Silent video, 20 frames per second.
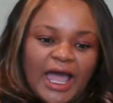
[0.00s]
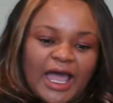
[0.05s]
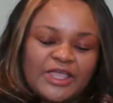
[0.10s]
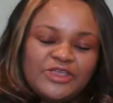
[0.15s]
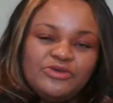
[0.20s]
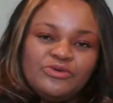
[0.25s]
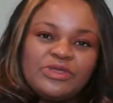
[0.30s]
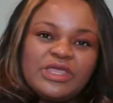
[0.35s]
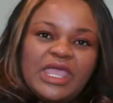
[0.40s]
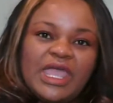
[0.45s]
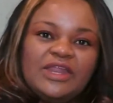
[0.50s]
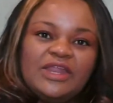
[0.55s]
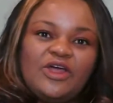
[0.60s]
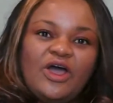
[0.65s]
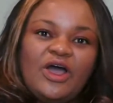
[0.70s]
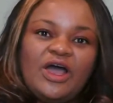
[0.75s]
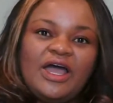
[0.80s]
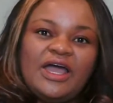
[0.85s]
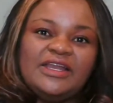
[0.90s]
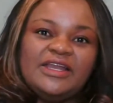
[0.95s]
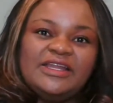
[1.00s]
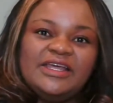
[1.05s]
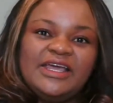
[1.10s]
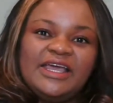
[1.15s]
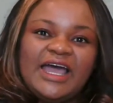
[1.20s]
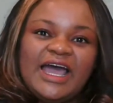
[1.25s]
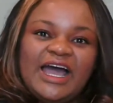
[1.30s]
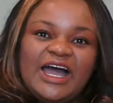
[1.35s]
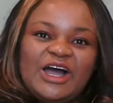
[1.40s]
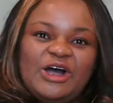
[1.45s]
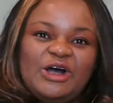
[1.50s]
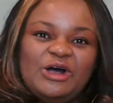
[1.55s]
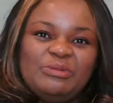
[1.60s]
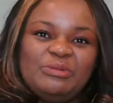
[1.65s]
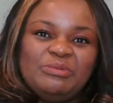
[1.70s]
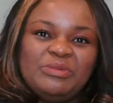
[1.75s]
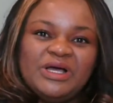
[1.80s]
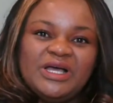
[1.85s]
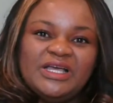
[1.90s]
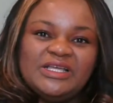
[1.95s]
You cannot
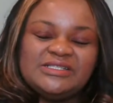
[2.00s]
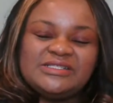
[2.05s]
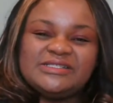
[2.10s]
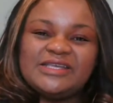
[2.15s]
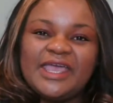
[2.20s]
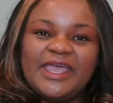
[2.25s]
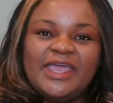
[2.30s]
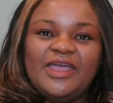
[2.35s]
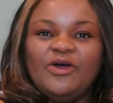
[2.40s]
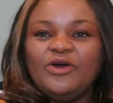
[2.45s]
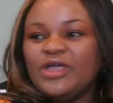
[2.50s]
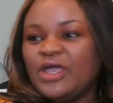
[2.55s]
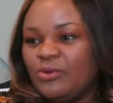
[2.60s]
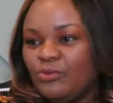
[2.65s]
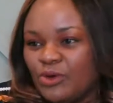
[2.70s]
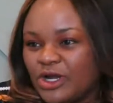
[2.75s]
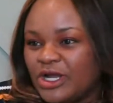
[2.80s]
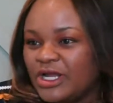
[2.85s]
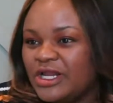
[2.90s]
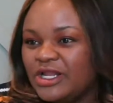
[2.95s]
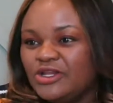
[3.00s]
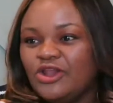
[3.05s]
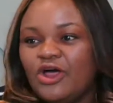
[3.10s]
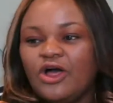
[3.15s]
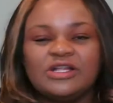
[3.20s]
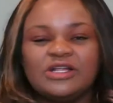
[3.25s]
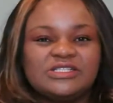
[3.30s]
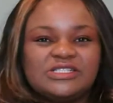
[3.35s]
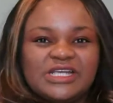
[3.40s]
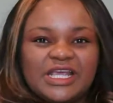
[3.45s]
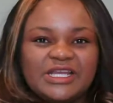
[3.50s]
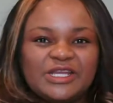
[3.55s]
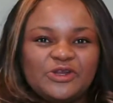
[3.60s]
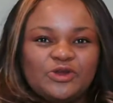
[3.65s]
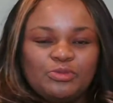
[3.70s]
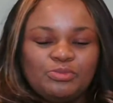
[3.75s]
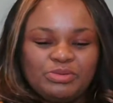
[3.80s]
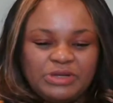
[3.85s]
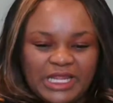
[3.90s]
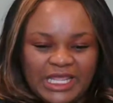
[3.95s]
say, okay, we're going to launch a
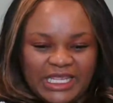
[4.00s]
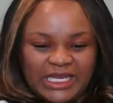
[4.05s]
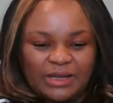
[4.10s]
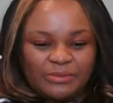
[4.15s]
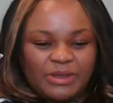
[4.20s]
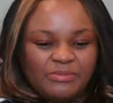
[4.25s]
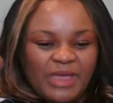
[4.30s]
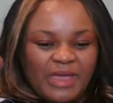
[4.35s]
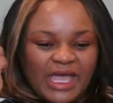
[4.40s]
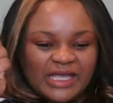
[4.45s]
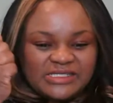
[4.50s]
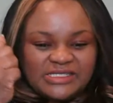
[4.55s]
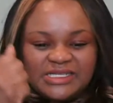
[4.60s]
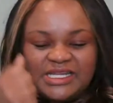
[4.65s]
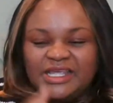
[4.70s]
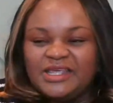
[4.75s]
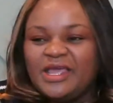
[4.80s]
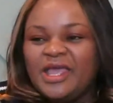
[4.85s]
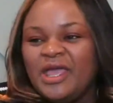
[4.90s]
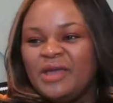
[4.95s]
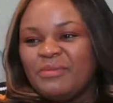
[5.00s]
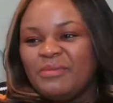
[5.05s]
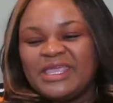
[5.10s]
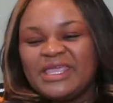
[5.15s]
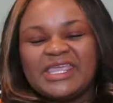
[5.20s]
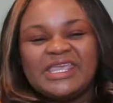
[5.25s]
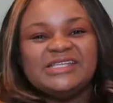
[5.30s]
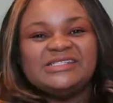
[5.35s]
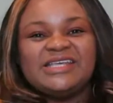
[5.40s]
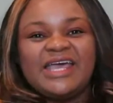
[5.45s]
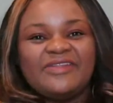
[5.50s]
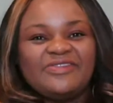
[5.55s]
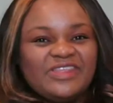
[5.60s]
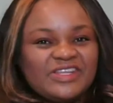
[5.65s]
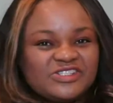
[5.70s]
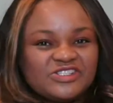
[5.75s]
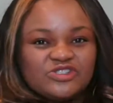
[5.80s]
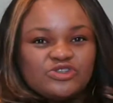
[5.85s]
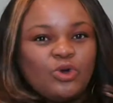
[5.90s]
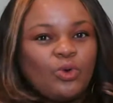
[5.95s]
little plane. I'm imagining my kids had
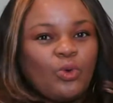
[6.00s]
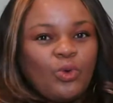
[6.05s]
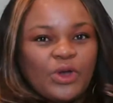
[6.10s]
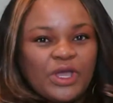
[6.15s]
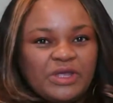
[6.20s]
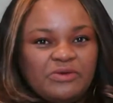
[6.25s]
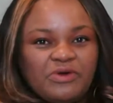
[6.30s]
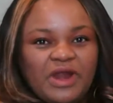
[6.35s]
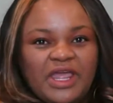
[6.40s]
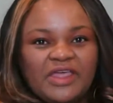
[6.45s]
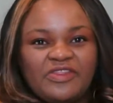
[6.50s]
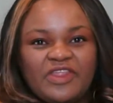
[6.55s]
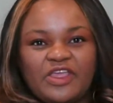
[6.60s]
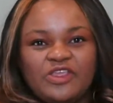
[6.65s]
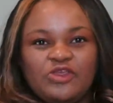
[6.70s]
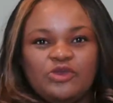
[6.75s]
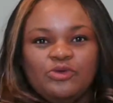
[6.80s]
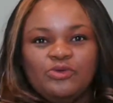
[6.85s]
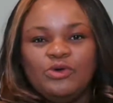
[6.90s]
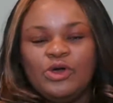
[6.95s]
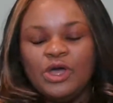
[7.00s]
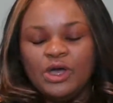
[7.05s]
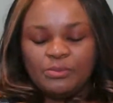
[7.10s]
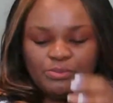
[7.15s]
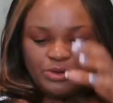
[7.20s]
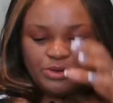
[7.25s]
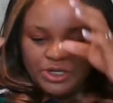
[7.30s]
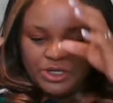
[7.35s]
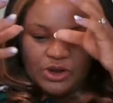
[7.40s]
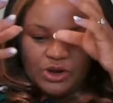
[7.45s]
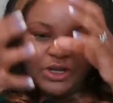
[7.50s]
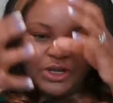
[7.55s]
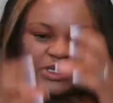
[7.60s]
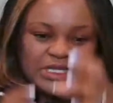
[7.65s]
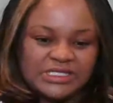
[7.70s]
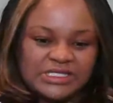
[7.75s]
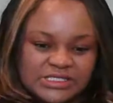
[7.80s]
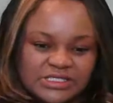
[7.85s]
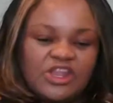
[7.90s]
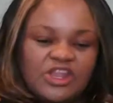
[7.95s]
this toy, right? That you put on
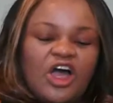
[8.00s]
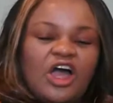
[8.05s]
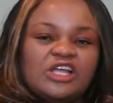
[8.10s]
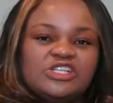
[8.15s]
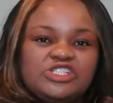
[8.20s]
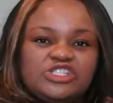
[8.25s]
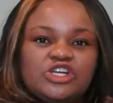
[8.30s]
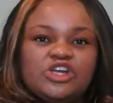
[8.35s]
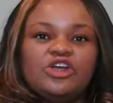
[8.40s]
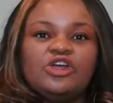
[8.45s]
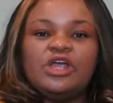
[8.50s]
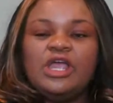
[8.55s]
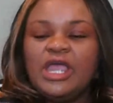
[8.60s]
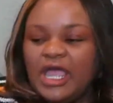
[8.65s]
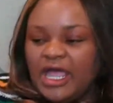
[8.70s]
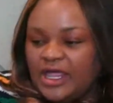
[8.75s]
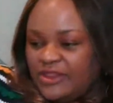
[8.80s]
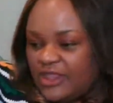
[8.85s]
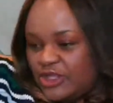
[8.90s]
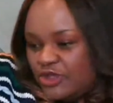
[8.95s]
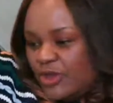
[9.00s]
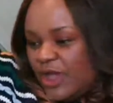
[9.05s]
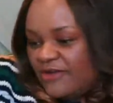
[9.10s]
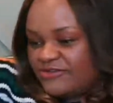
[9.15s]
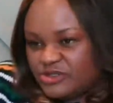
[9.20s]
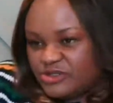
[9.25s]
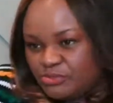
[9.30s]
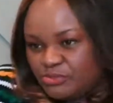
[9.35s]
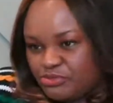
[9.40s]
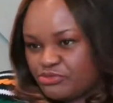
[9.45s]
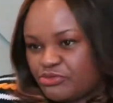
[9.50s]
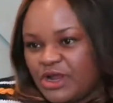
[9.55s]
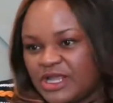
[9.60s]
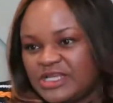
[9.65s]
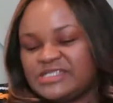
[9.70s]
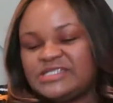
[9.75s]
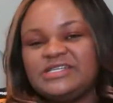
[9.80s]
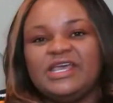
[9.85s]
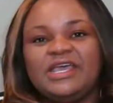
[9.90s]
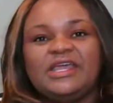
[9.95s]
this launcher and then you have to
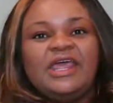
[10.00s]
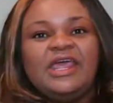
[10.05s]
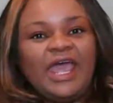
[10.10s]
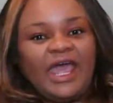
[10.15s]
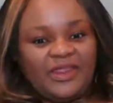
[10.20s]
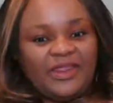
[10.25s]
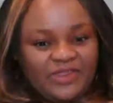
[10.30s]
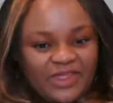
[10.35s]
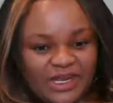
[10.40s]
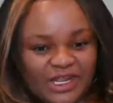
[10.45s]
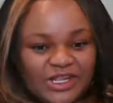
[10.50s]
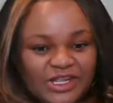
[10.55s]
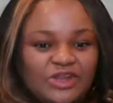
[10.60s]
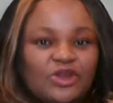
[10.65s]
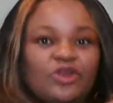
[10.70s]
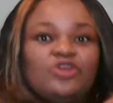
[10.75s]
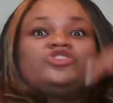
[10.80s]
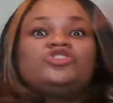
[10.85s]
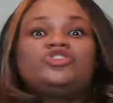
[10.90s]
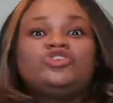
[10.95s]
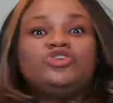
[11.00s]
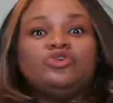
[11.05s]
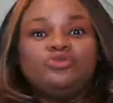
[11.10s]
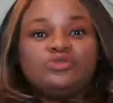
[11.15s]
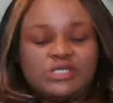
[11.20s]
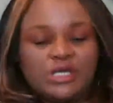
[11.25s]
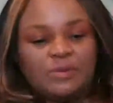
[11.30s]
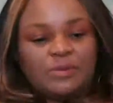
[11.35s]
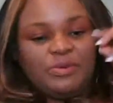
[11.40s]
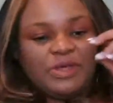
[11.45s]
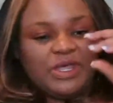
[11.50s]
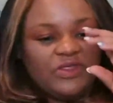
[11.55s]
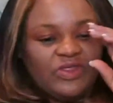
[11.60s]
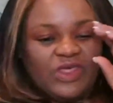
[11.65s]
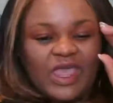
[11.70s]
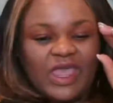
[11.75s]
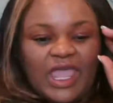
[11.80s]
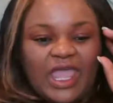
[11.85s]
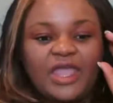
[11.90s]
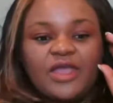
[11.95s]
press it and then it, shoots up in
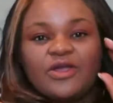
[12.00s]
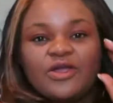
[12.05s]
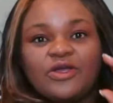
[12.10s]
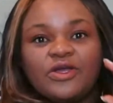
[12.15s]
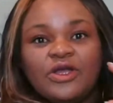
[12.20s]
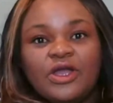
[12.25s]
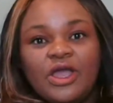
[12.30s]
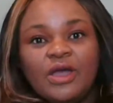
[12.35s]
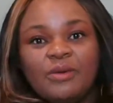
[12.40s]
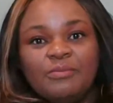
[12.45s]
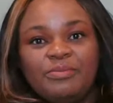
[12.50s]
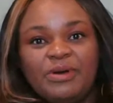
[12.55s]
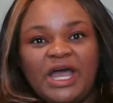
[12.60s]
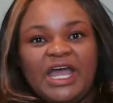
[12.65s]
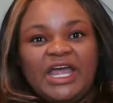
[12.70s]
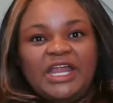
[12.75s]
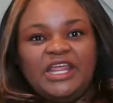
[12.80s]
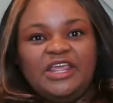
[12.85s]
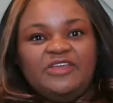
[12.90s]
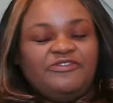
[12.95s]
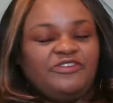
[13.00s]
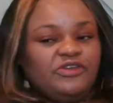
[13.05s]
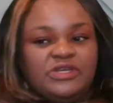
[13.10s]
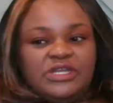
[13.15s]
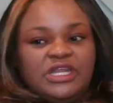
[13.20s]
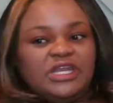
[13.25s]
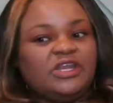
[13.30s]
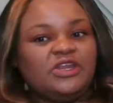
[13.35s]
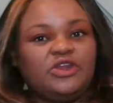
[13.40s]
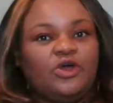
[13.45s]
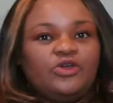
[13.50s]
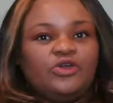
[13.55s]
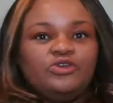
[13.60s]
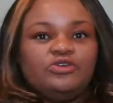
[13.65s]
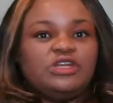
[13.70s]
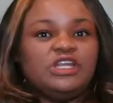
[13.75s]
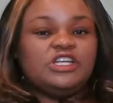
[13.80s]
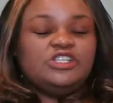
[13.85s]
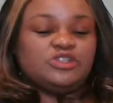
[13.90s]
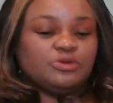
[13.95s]
the air. But if you didn't know
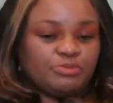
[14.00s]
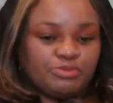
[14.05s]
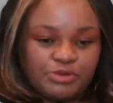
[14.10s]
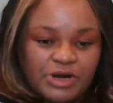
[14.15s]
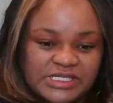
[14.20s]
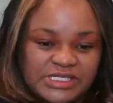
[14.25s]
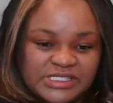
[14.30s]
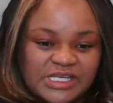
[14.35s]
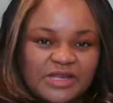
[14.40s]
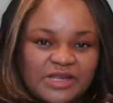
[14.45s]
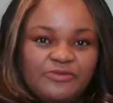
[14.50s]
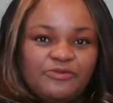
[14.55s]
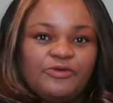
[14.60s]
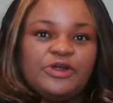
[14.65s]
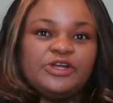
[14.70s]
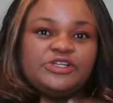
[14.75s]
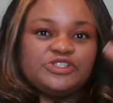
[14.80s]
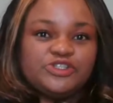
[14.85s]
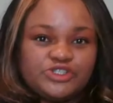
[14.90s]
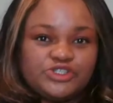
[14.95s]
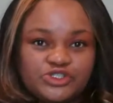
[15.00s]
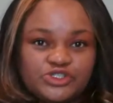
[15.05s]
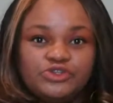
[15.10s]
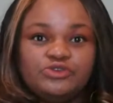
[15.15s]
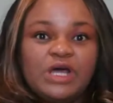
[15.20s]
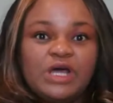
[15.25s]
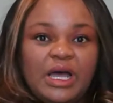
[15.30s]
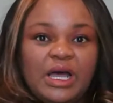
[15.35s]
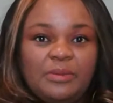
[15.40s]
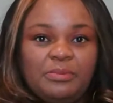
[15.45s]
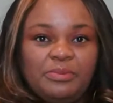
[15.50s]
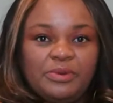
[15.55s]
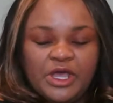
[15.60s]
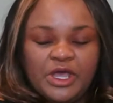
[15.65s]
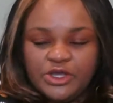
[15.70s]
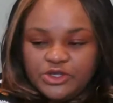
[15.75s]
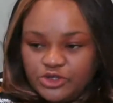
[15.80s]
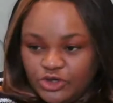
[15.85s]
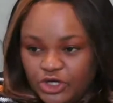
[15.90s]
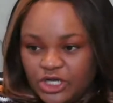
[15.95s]
you need to press it for it to shoot up,
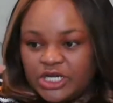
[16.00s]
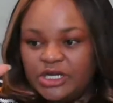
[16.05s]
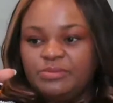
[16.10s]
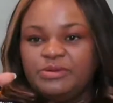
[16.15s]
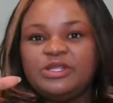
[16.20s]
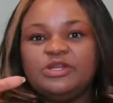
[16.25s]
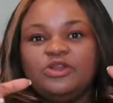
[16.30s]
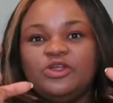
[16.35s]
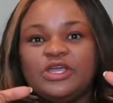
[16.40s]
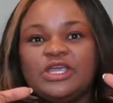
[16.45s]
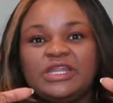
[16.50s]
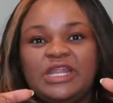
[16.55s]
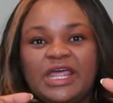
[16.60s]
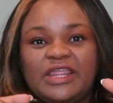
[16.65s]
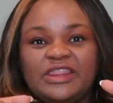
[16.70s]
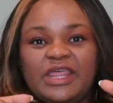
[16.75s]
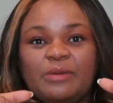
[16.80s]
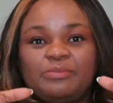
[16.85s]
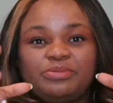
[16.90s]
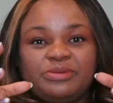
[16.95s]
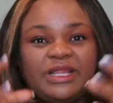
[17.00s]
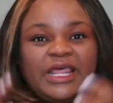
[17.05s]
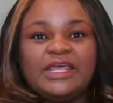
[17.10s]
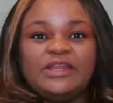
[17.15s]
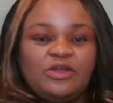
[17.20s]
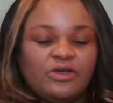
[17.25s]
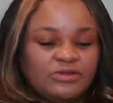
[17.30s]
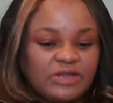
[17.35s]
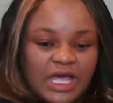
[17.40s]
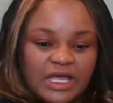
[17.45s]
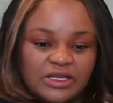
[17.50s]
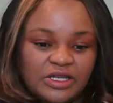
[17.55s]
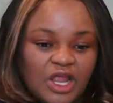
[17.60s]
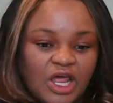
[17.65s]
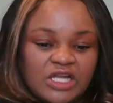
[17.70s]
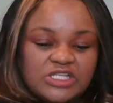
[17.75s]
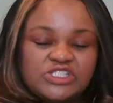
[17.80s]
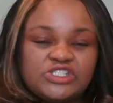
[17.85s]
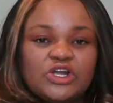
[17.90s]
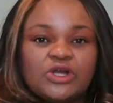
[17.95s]
you're going to be looking at that plane on that
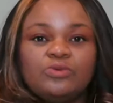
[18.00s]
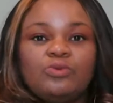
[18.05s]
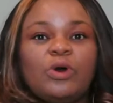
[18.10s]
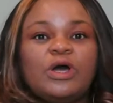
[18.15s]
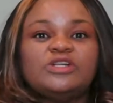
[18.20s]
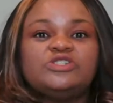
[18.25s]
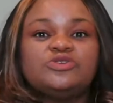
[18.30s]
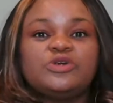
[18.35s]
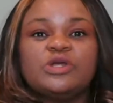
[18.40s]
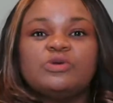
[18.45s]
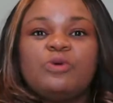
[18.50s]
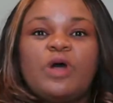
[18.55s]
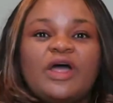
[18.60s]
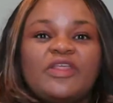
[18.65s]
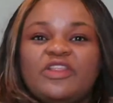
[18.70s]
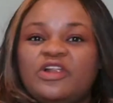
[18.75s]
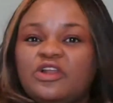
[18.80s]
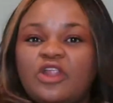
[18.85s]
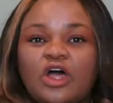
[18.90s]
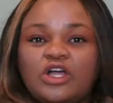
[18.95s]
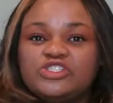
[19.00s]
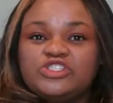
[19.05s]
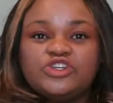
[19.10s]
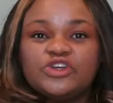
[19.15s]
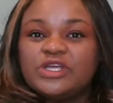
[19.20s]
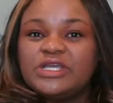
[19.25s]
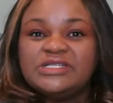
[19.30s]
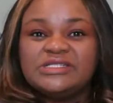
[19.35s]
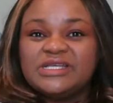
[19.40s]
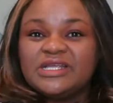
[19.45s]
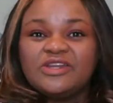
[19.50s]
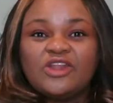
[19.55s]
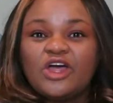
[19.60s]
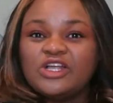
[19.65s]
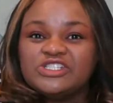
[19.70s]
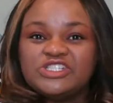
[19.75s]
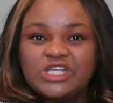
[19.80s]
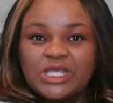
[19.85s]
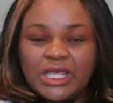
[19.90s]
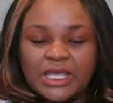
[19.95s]
launcher and wondering why the launcher isn't
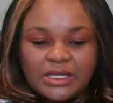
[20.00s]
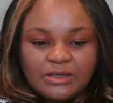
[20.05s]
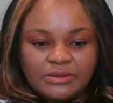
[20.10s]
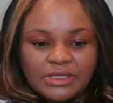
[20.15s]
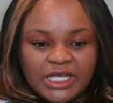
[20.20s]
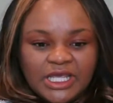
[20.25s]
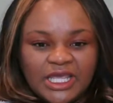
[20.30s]
launching it.